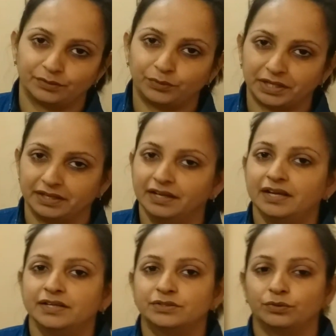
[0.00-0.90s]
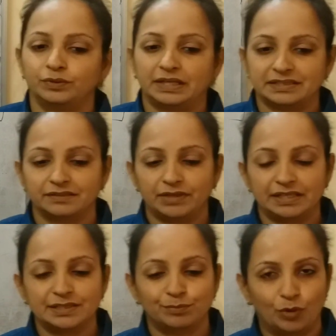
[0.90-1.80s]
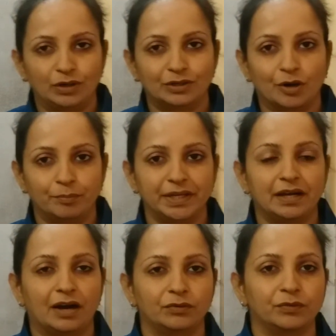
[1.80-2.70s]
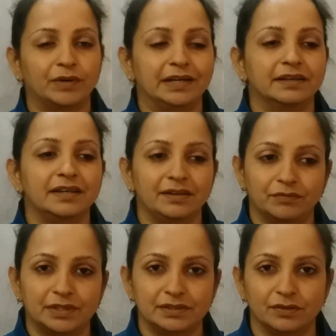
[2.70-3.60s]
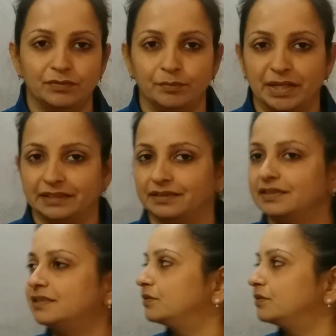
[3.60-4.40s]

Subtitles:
Okay, so that's a very small topic, how to find the inverse of a matrix.